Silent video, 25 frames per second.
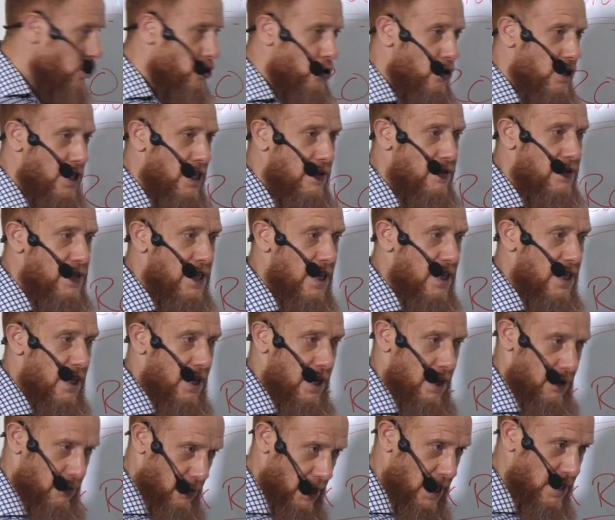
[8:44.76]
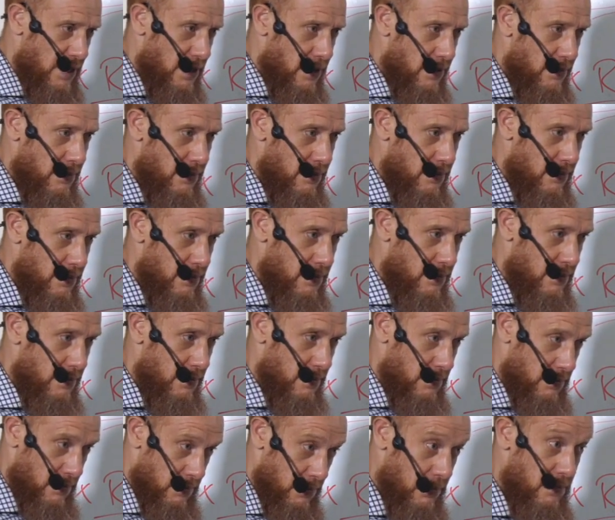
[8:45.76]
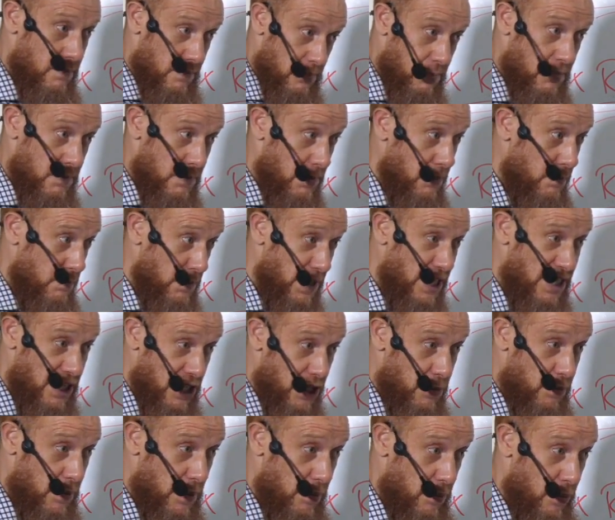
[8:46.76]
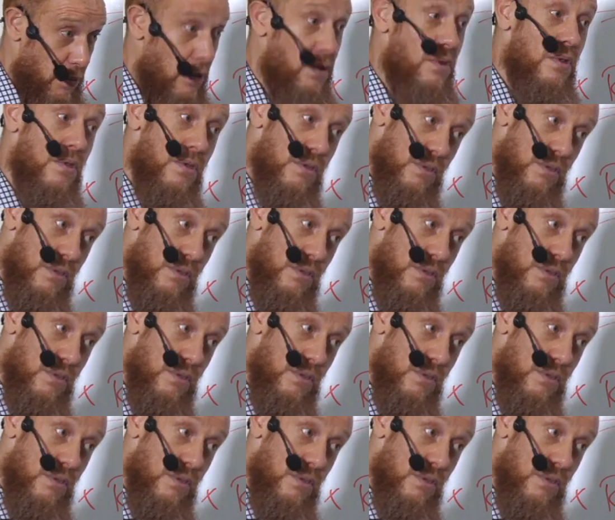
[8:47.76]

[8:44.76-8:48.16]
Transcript: should give sadaqah, right? Business people